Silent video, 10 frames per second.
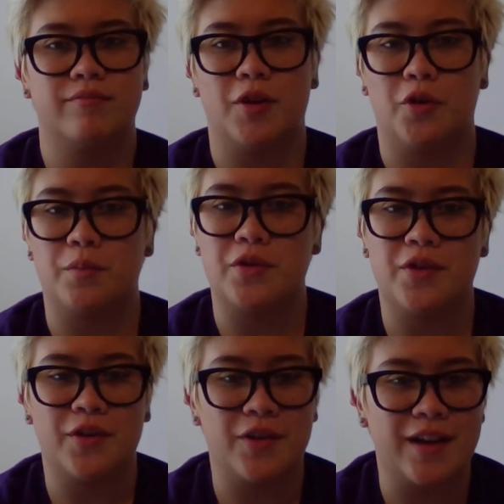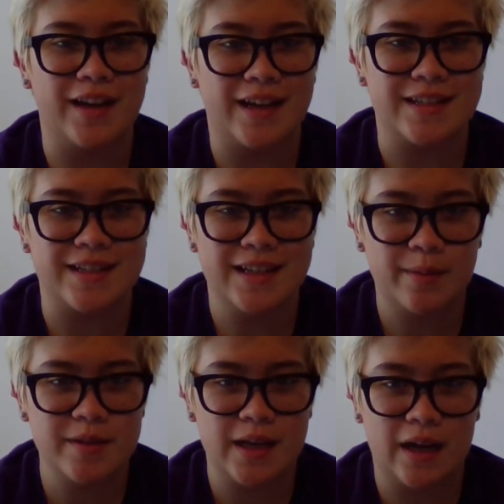hope you know your kid has
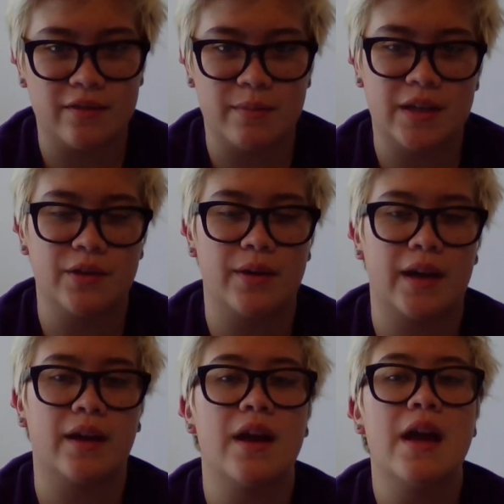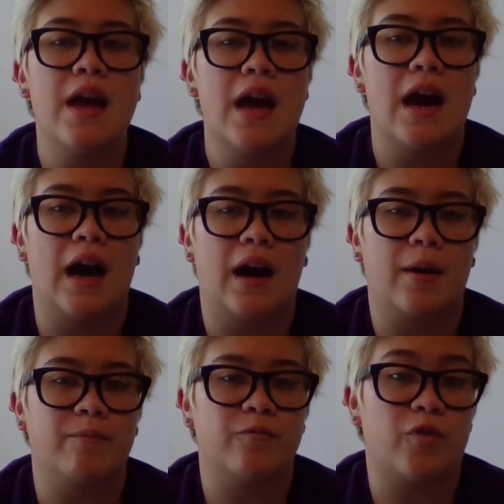assignments they have to be doing.
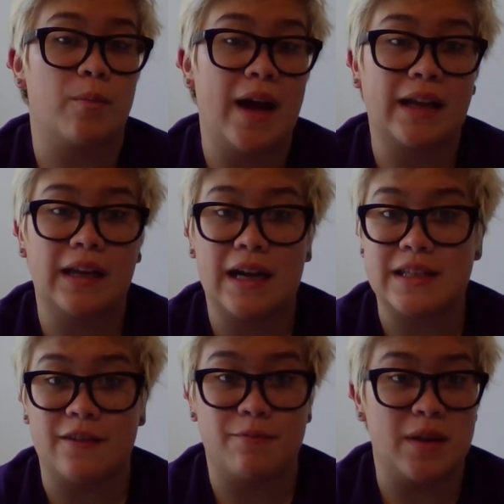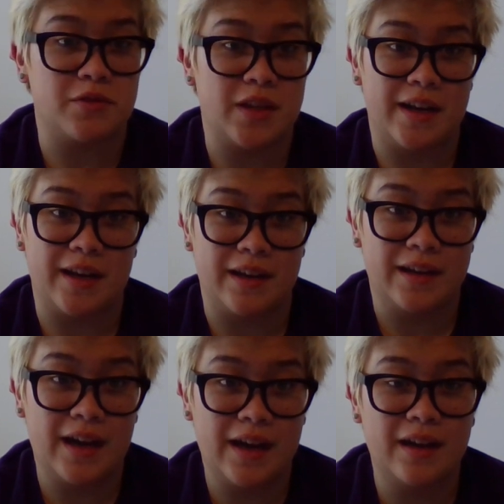From my class, they've missed
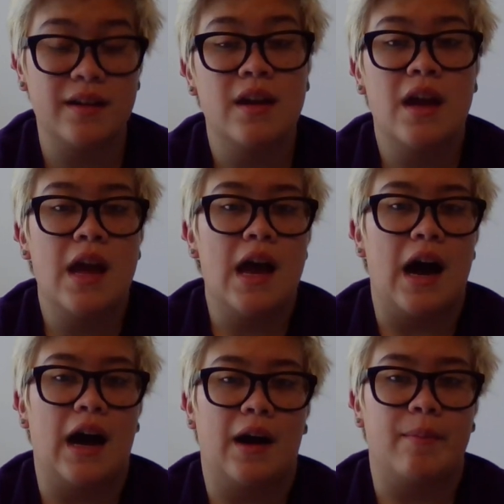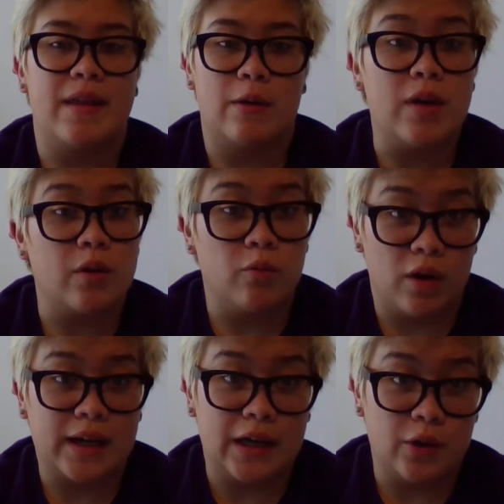da-da-da-da. And then we can
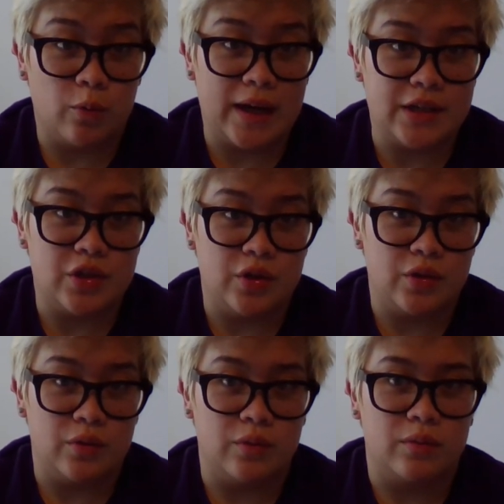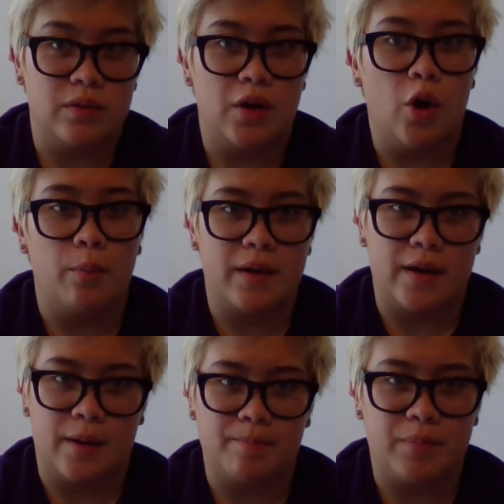work out a way to open it
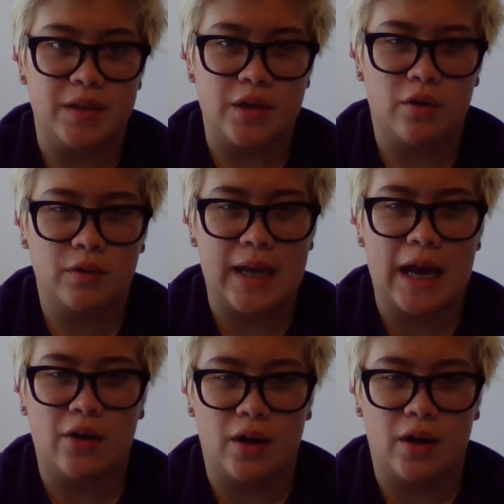up. But don't count